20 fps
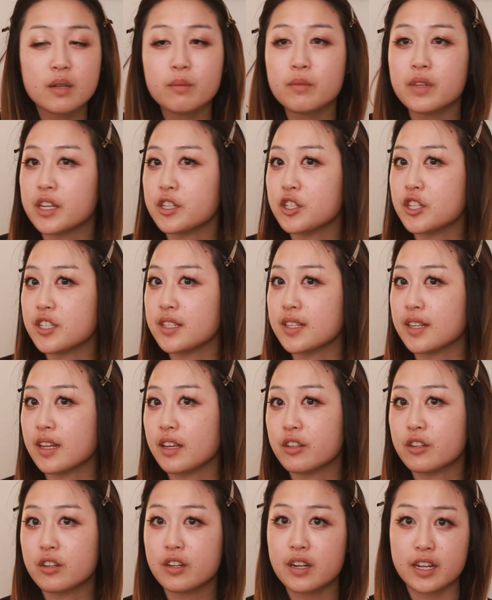some lashes
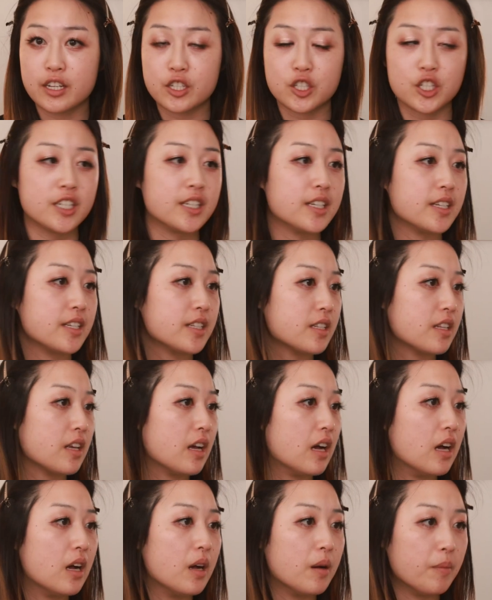together as she does.
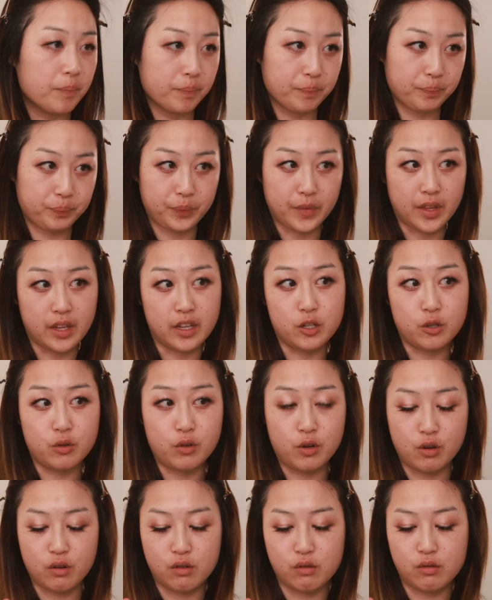I don't
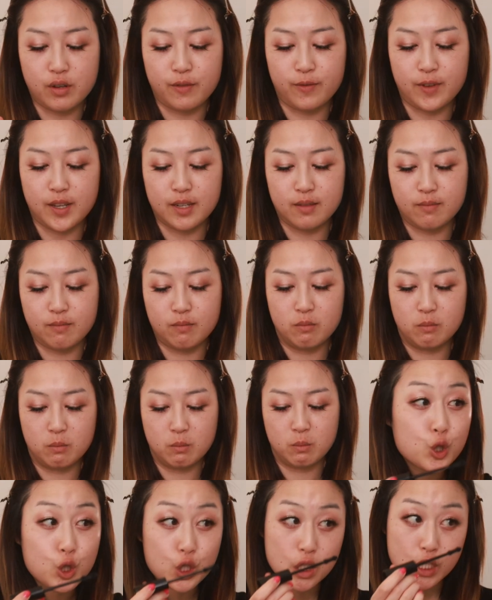know if it
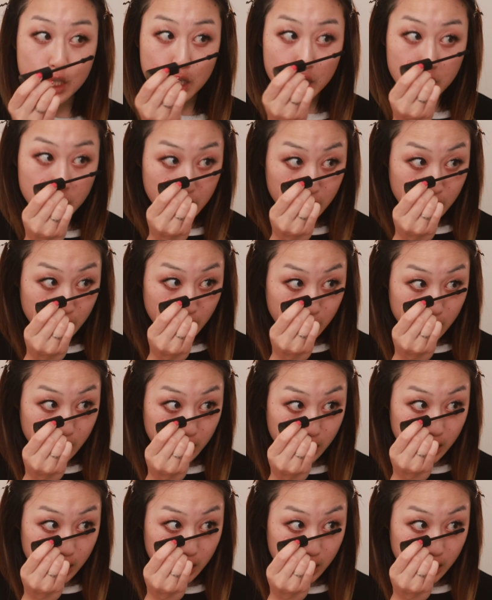did anything.